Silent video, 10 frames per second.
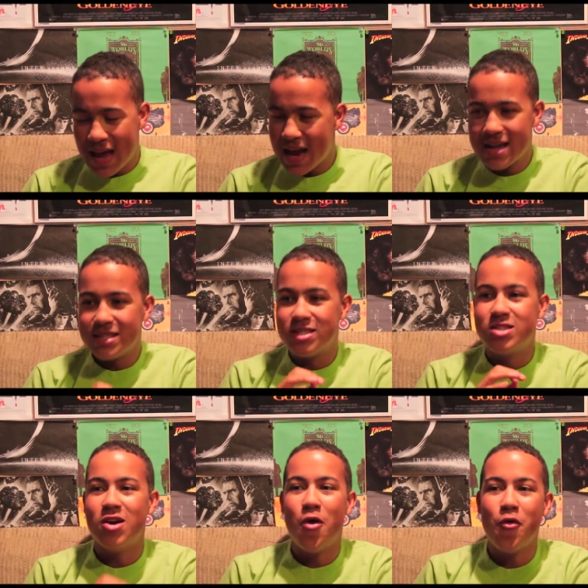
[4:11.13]
It is
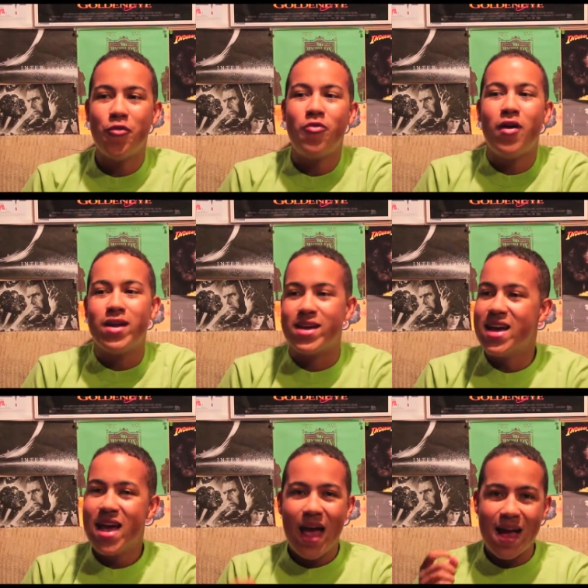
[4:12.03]
so funny,
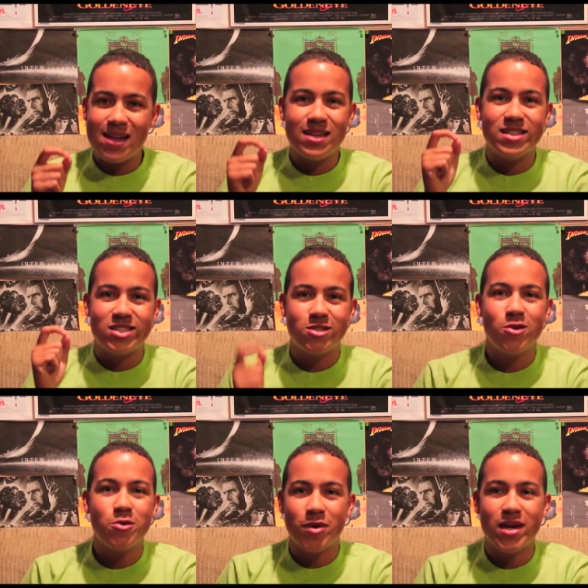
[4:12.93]
and it is
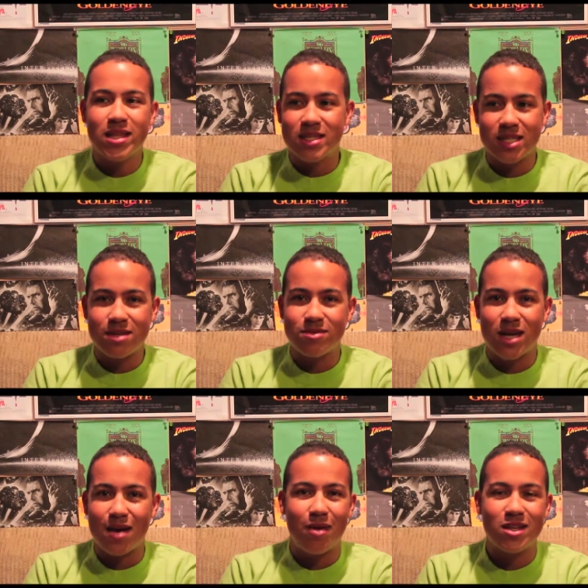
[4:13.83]
so great at the same
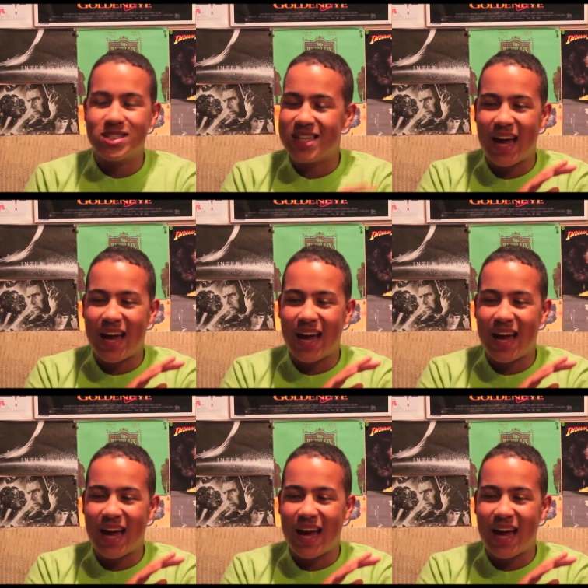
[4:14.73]
time. I